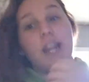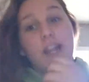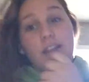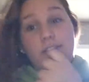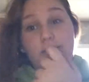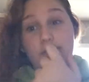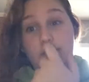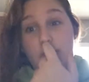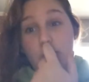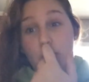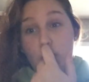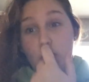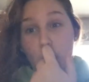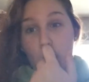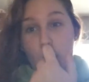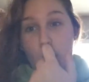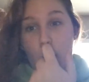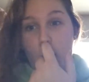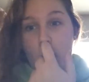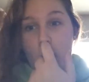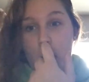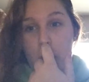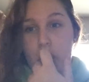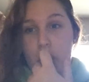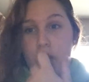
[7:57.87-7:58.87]
If
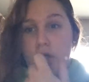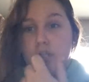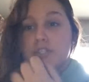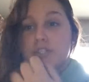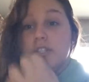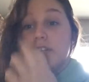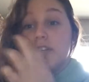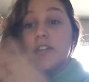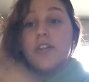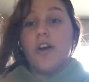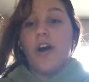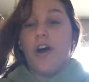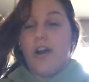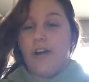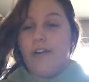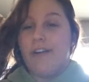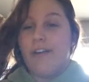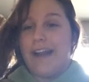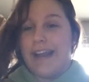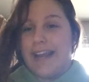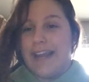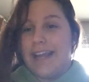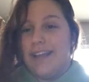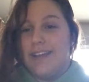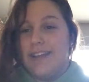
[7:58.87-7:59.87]
you aren't
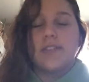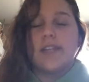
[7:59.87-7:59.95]
already,